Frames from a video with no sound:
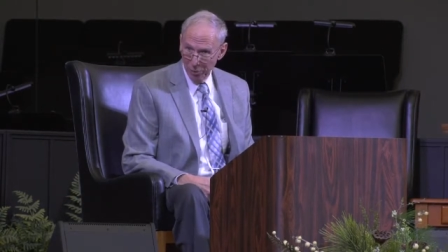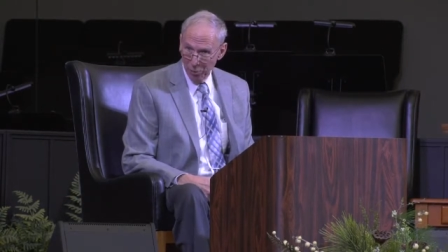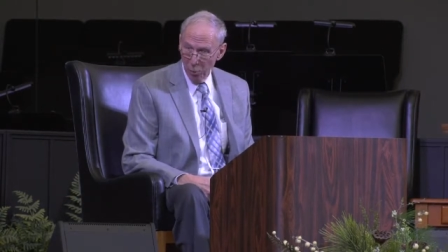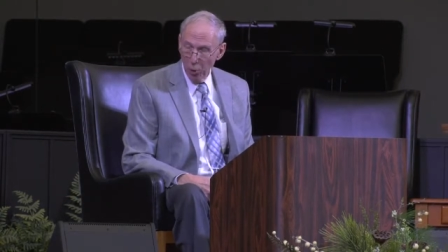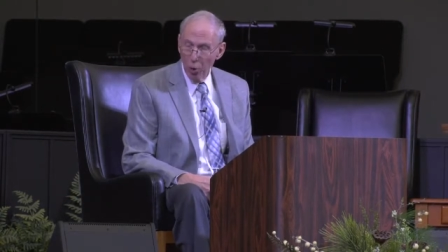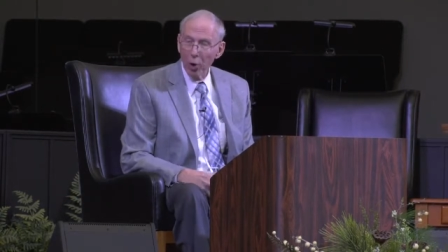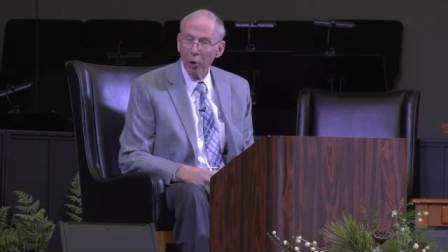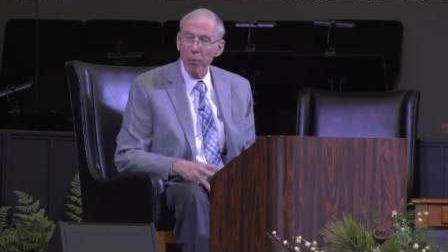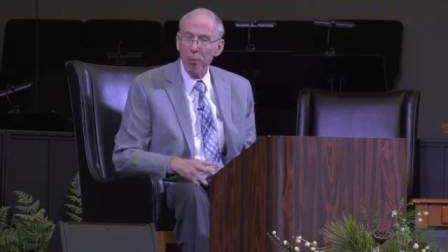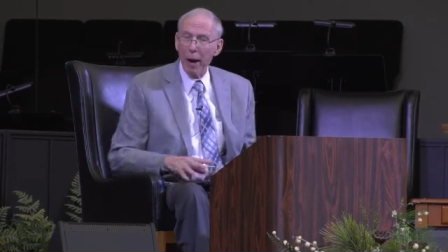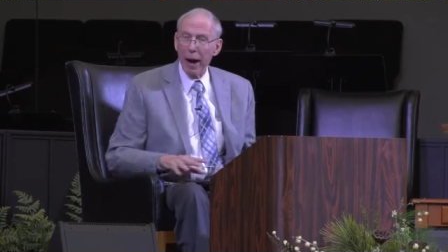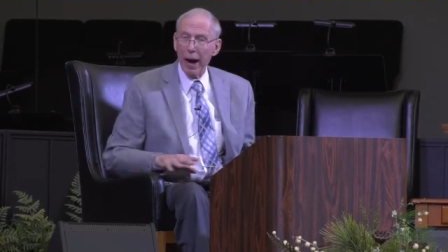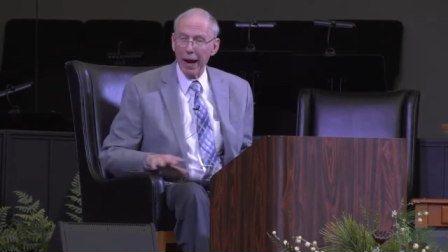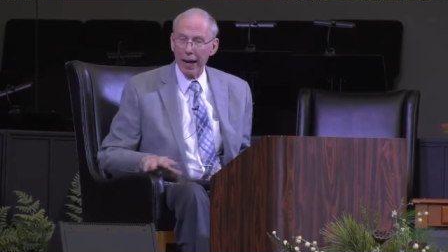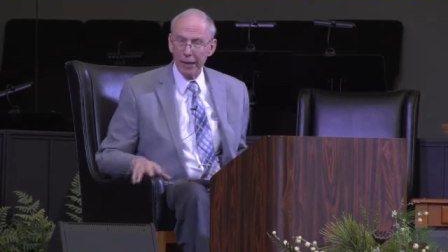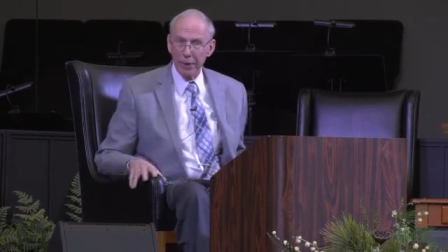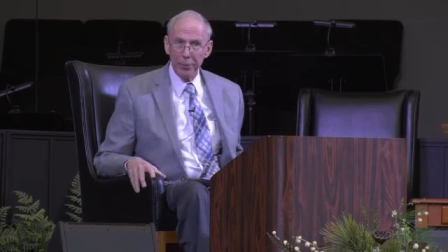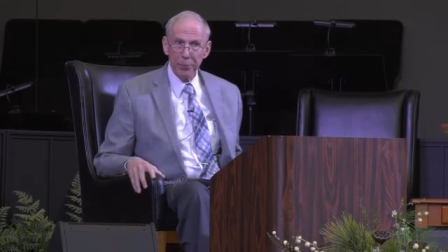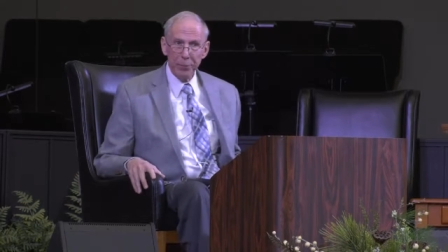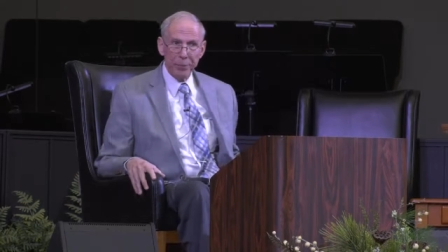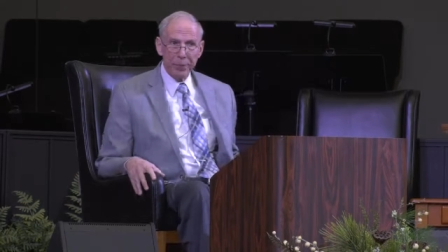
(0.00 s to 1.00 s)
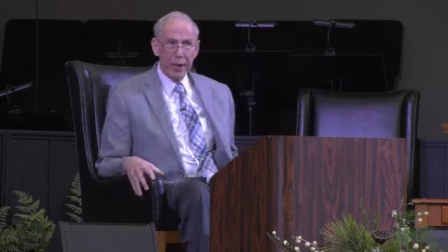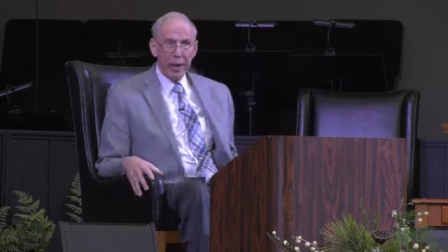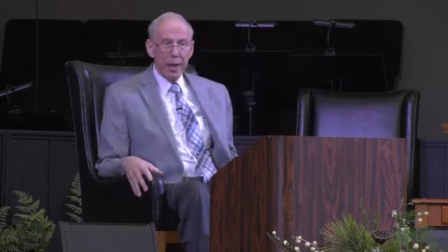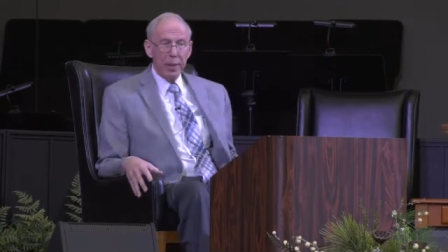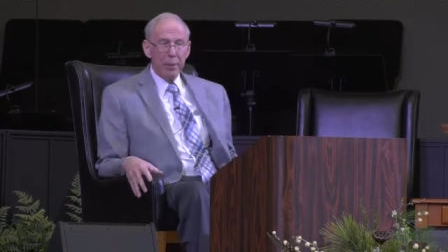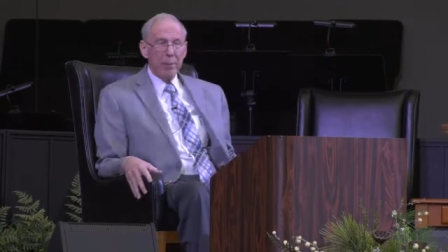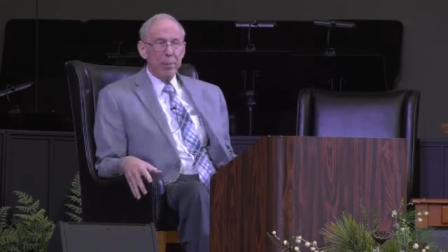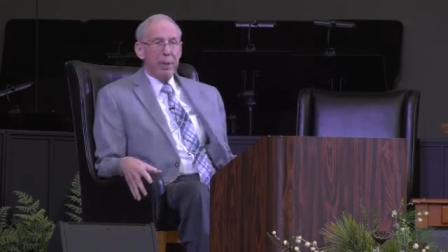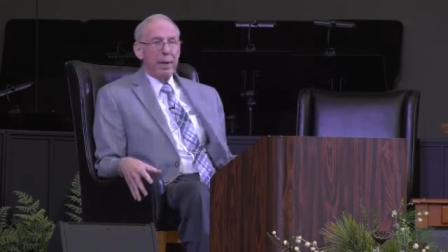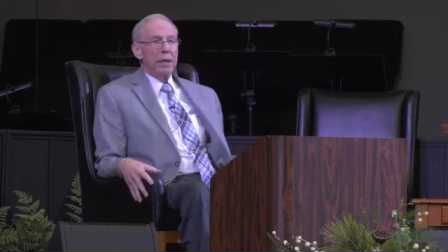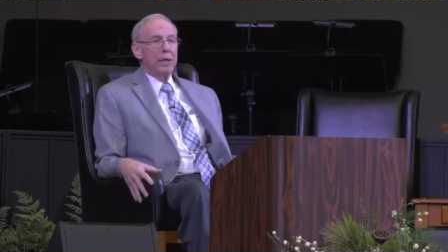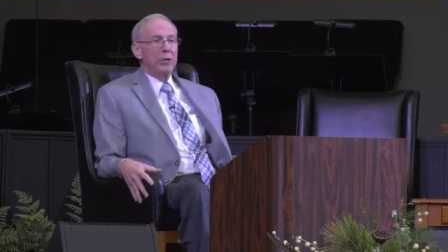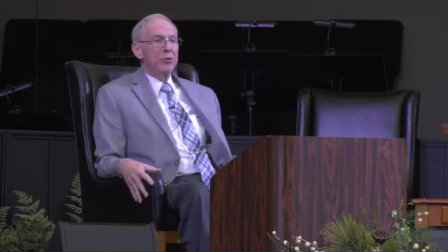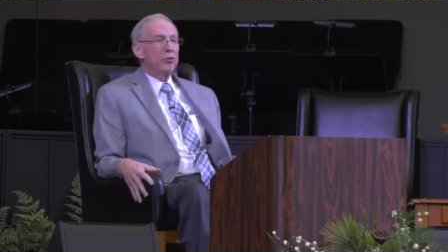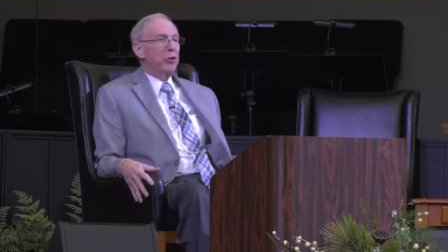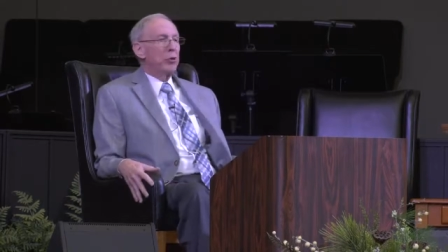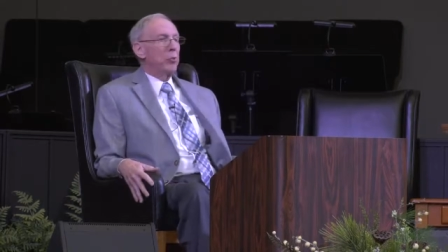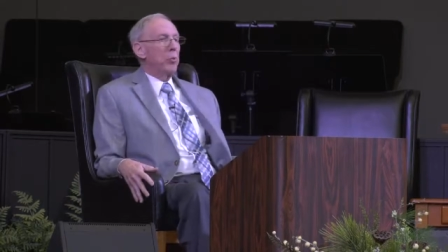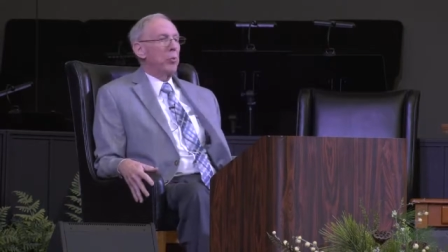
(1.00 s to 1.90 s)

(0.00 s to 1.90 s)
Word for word: The word abide means to